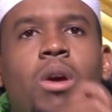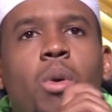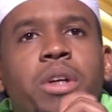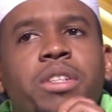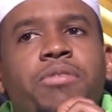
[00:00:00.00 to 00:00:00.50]

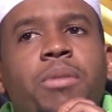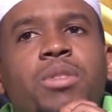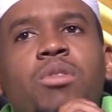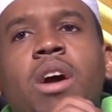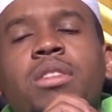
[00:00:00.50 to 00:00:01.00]
Question
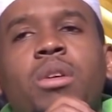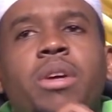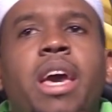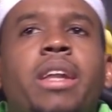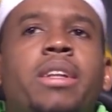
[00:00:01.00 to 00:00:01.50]
from
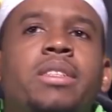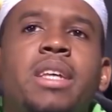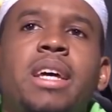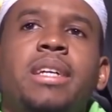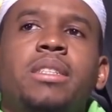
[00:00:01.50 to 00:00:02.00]
Toronto, Canada
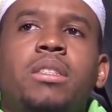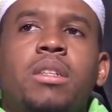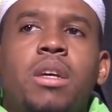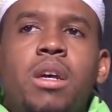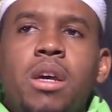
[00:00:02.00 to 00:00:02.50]

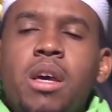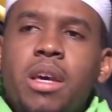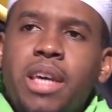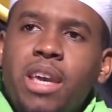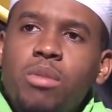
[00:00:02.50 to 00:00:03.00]
says,
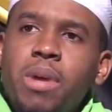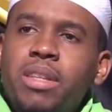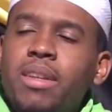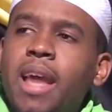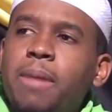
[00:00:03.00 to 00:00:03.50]
can you
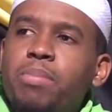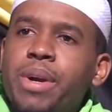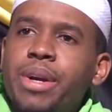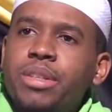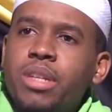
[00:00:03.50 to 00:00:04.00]
make the night
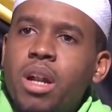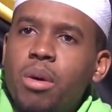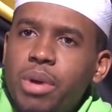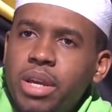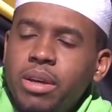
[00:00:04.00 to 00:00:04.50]
prayers
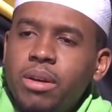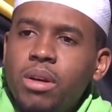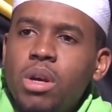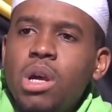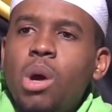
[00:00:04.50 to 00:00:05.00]

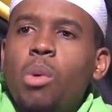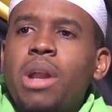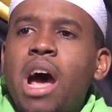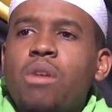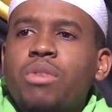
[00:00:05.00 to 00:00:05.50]
Tarawih
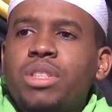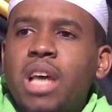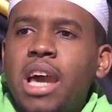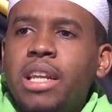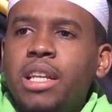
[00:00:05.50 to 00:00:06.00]
without
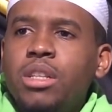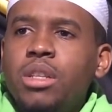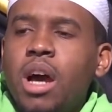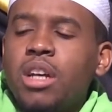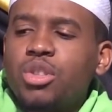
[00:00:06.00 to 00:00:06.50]

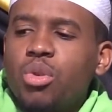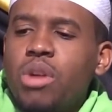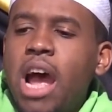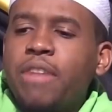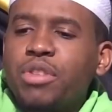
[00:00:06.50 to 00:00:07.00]
reciting a
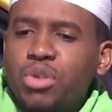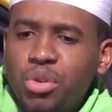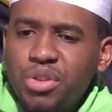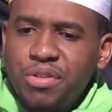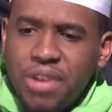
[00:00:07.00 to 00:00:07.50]
surah after
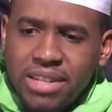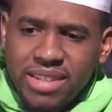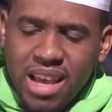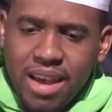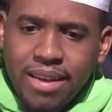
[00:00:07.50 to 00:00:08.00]
surah to
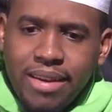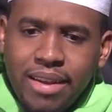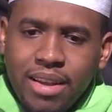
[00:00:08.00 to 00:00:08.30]
Fatiha?